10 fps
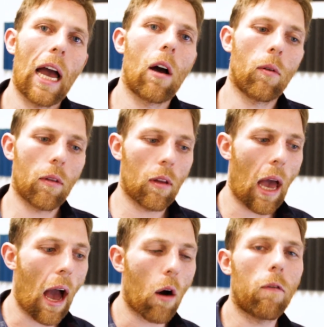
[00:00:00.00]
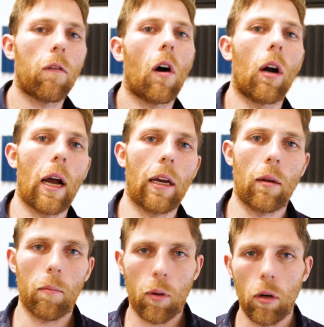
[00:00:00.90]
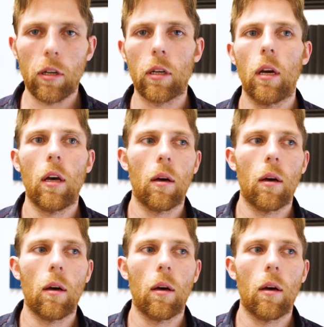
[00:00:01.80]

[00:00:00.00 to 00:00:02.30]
out how far I can push